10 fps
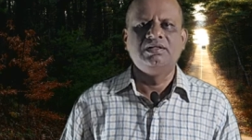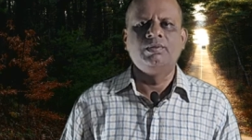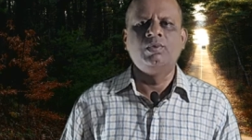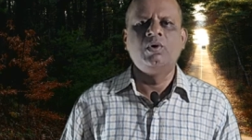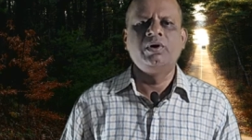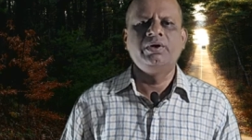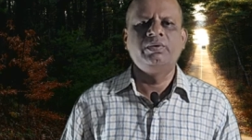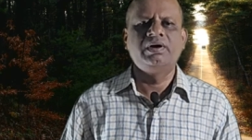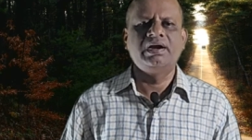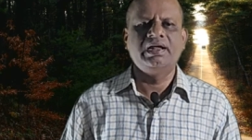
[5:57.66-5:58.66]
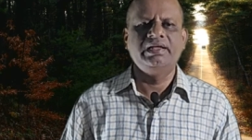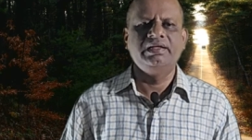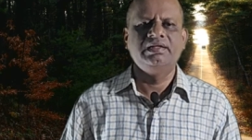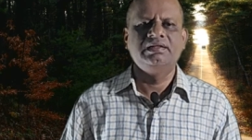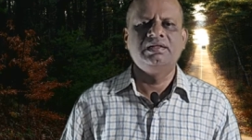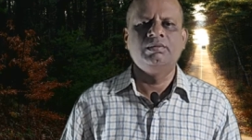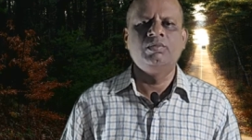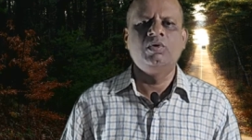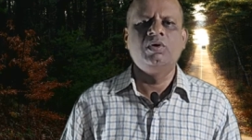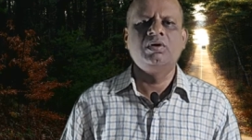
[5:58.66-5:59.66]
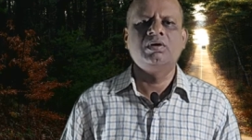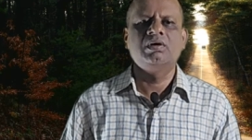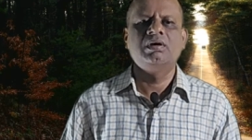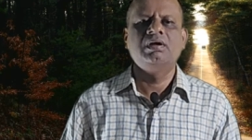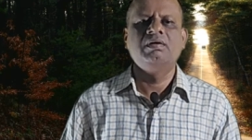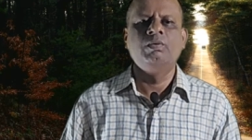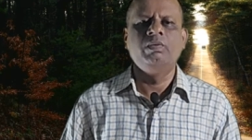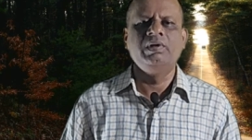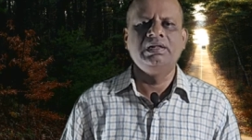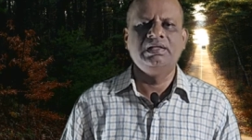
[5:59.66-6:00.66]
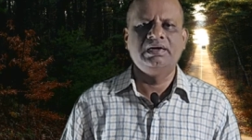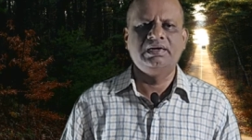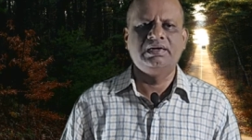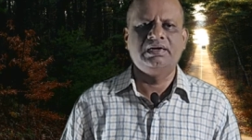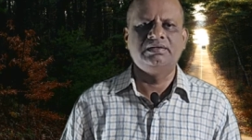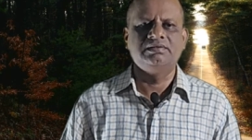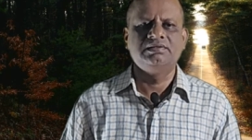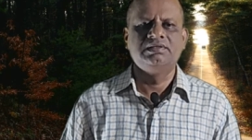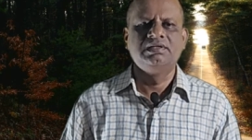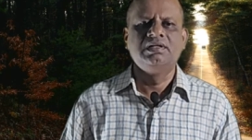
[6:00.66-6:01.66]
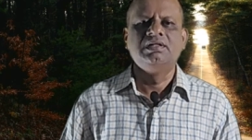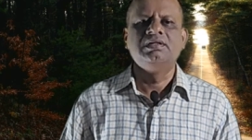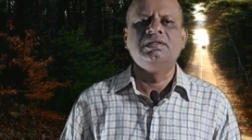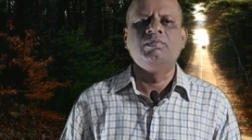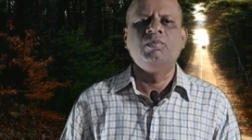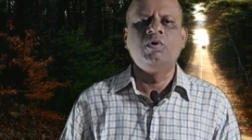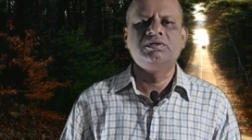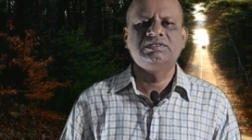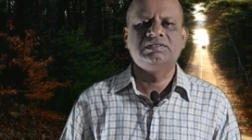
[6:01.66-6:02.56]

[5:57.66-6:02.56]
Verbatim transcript: The more you try, the more will they return. The more